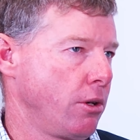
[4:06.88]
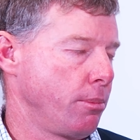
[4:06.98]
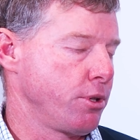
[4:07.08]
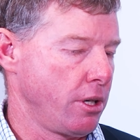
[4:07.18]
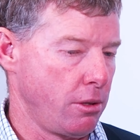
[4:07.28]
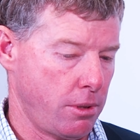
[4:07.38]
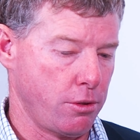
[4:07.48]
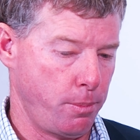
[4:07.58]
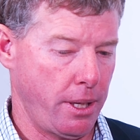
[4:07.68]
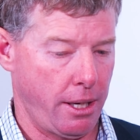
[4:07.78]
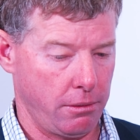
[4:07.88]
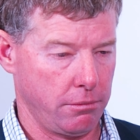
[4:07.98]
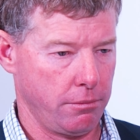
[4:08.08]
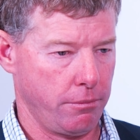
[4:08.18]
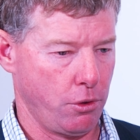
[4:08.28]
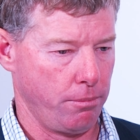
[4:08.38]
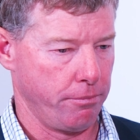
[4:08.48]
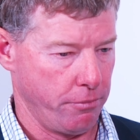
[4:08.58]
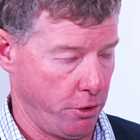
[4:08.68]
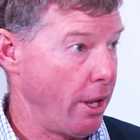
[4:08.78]
option, I'll spell out
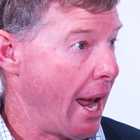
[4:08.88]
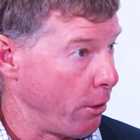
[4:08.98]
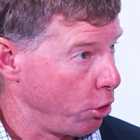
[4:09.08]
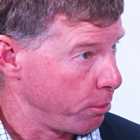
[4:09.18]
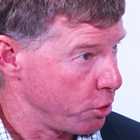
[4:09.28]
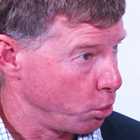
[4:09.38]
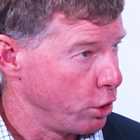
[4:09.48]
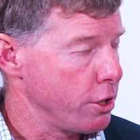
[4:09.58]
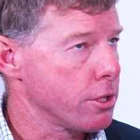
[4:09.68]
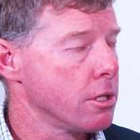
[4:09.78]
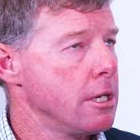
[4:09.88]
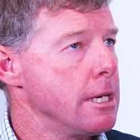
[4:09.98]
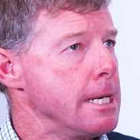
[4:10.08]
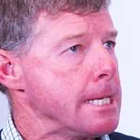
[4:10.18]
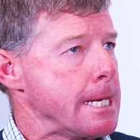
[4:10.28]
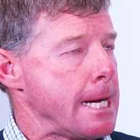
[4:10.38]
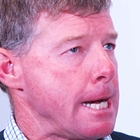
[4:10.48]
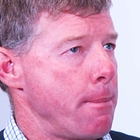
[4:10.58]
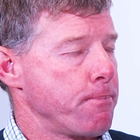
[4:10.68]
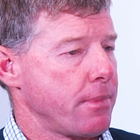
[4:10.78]
how the option works.
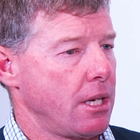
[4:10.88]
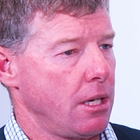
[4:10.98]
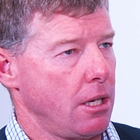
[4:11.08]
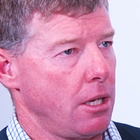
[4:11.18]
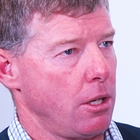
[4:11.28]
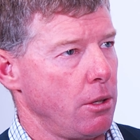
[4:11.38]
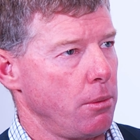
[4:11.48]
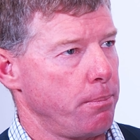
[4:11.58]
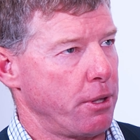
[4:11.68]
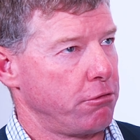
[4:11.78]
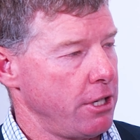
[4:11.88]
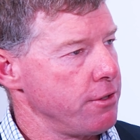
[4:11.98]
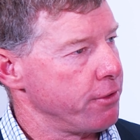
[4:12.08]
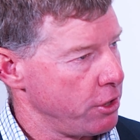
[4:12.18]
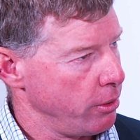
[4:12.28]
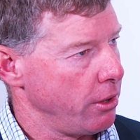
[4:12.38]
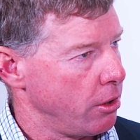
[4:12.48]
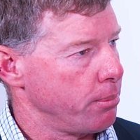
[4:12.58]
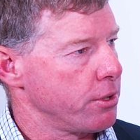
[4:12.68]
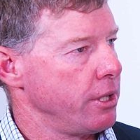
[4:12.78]
But the reason for doing an
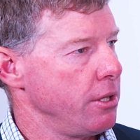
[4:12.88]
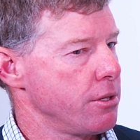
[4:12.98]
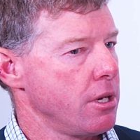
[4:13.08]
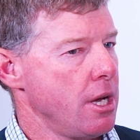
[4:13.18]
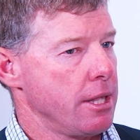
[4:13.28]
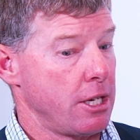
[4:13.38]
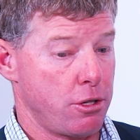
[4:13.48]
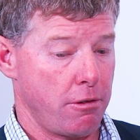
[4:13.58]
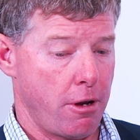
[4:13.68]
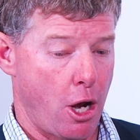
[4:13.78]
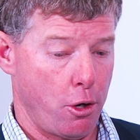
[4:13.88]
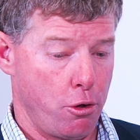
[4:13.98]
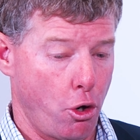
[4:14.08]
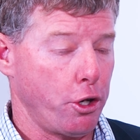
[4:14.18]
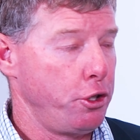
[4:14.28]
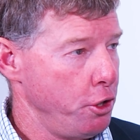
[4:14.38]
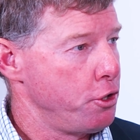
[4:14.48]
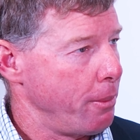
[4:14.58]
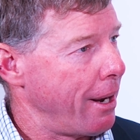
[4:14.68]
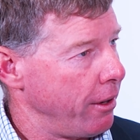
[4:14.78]
option is there's not a huge
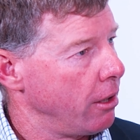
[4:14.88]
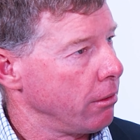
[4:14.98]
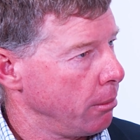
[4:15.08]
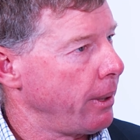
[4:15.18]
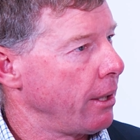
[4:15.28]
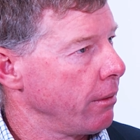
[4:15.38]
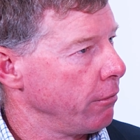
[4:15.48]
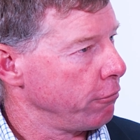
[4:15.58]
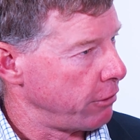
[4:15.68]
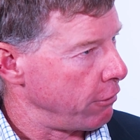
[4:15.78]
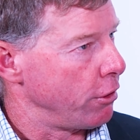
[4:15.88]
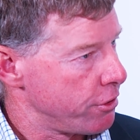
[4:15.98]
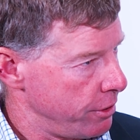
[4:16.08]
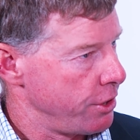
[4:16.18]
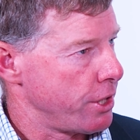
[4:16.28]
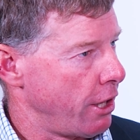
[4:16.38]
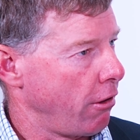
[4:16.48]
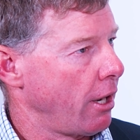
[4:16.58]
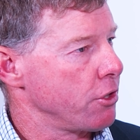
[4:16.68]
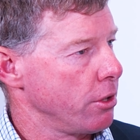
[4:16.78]
amount known about rare earths in this
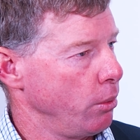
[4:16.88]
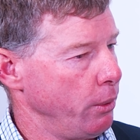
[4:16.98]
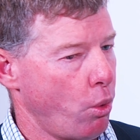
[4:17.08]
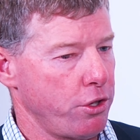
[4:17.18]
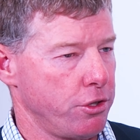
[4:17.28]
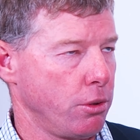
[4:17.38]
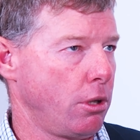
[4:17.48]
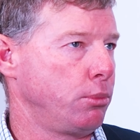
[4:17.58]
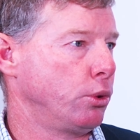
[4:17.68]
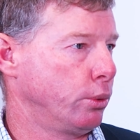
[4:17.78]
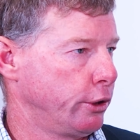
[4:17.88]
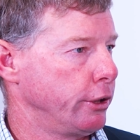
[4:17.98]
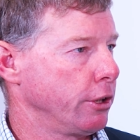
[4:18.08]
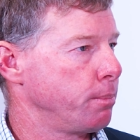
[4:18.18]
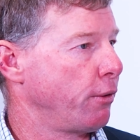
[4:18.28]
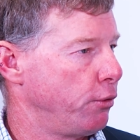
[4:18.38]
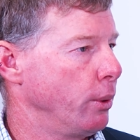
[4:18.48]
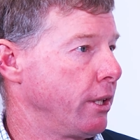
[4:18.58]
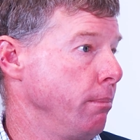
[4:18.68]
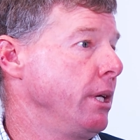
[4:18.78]
area, and so we want to do a lot more work before
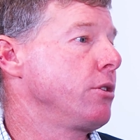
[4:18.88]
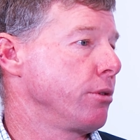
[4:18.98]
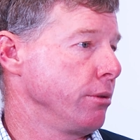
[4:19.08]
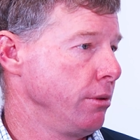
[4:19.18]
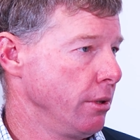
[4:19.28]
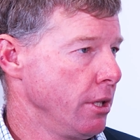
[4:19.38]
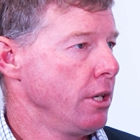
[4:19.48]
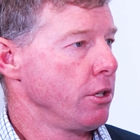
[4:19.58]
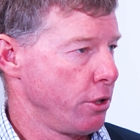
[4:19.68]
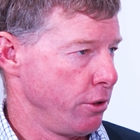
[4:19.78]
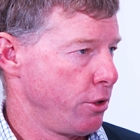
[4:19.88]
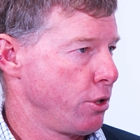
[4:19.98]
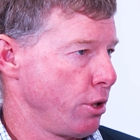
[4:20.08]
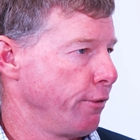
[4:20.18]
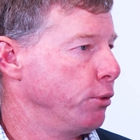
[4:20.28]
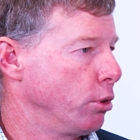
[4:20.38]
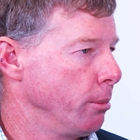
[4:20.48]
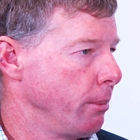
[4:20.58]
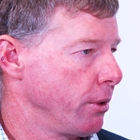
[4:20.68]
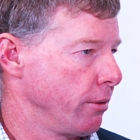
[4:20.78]
we commit to the full
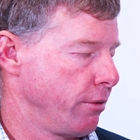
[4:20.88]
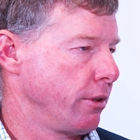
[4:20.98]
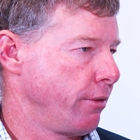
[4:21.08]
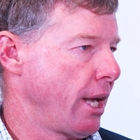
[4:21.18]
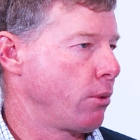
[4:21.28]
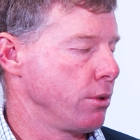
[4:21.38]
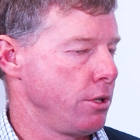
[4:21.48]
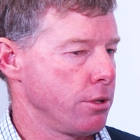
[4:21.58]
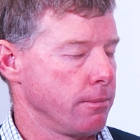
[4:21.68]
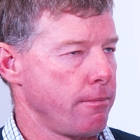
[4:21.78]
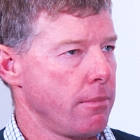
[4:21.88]
commitment of the acquisition